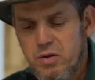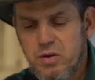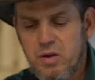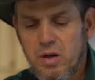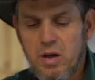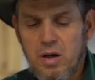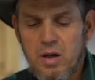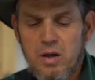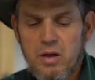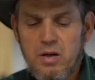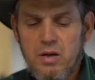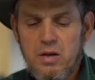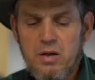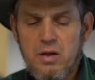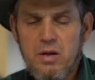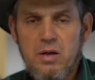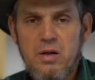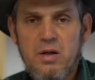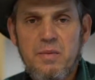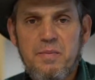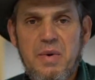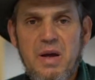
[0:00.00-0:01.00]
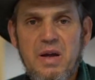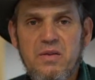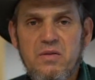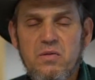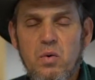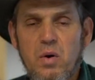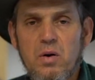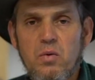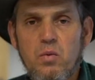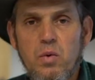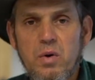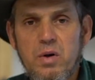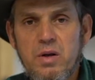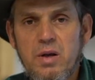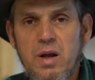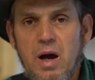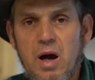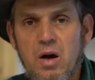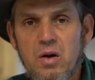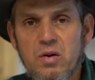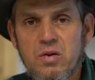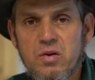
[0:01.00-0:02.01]
It depends what wooden
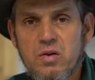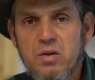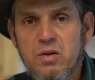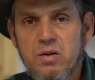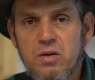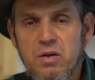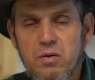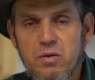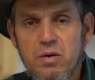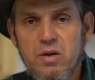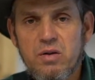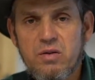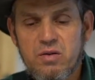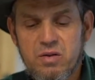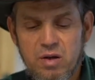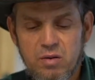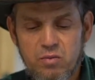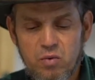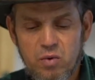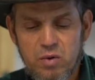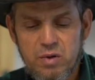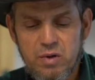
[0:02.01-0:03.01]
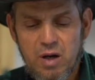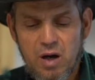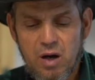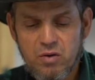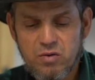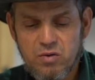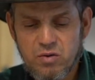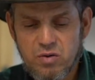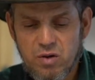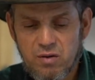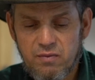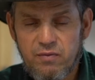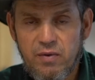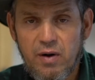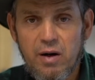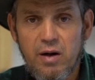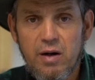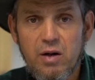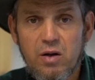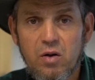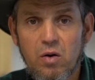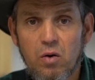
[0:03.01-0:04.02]
house there is. Some wooden houses are
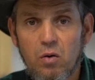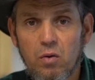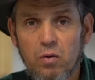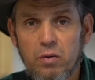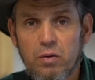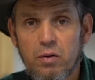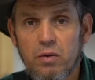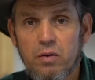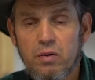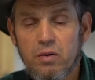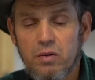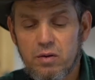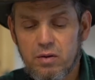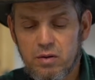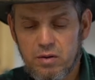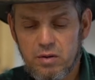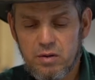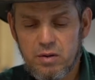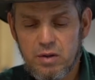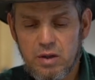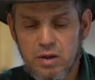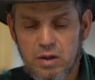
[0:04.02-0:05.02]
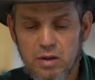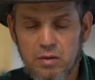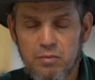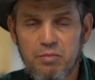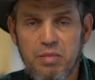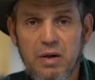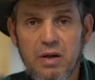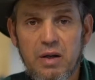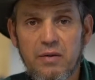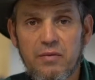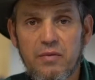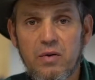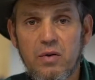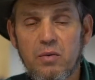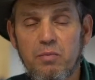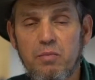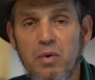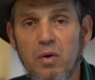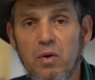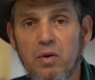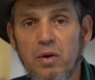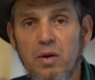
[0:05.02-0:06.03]
very cold, but if you
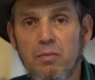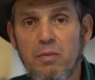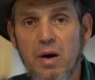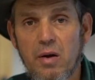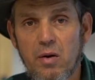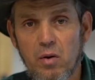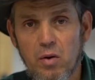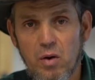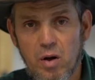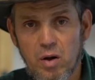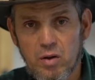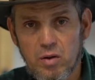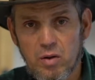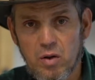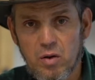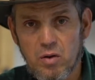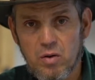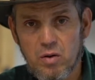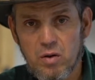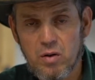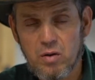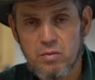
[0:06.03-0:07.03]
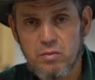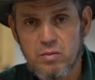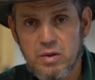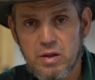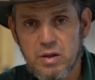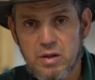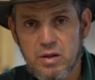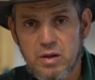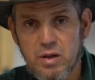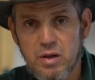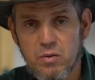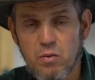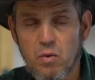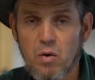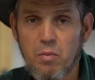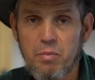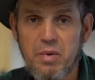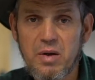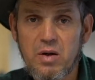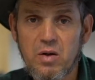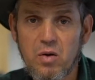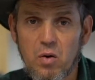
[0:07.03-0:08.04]
build a Meadowlark Log home, it
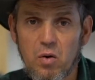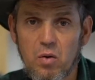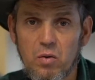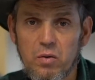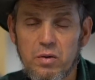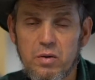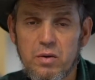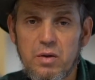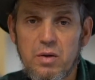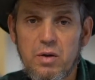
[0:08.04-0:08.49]
won't be cold.